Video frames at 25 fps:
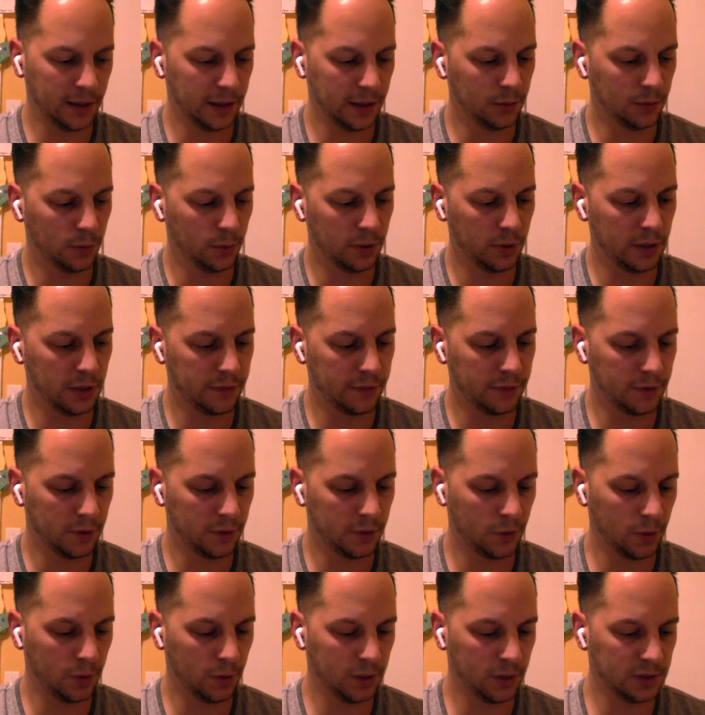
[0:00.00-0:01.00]
on whatever
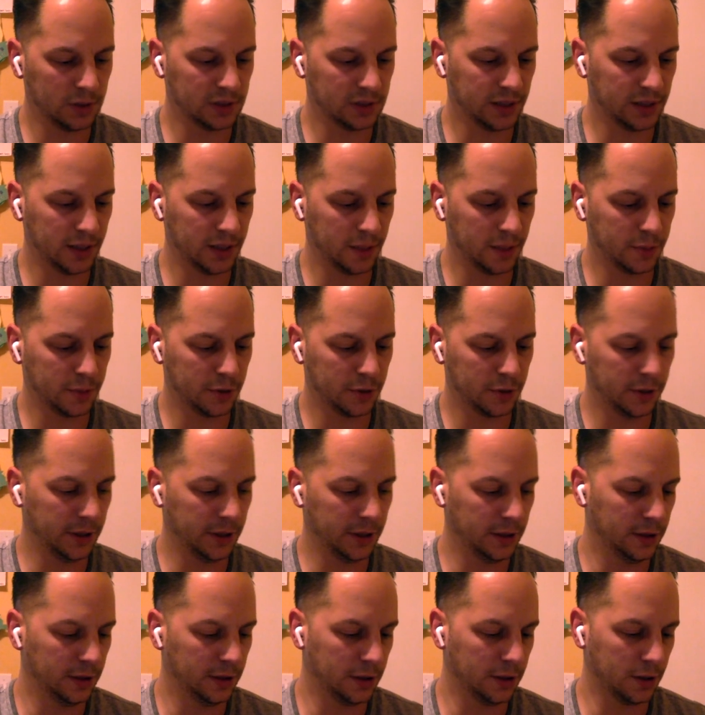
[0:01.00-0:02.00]
it was, they got
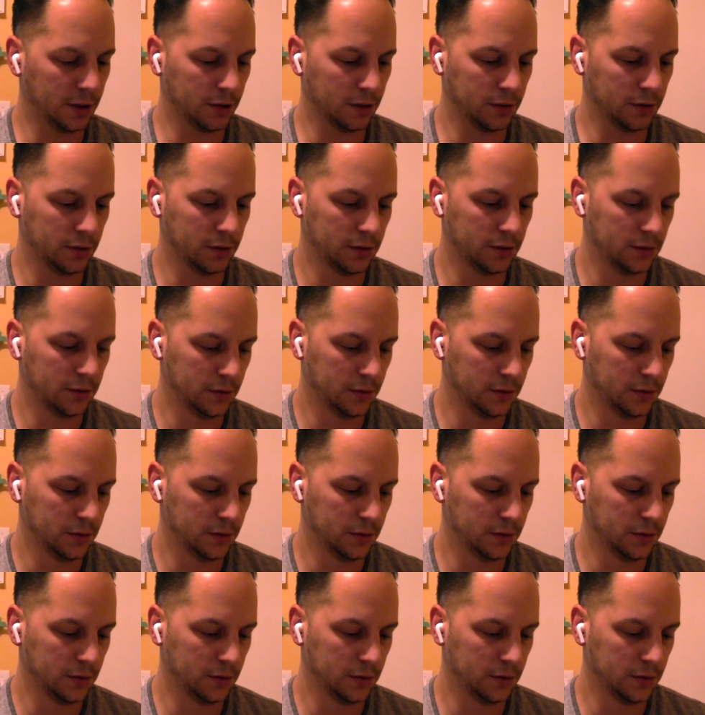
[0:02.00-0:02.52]
pretty, you know,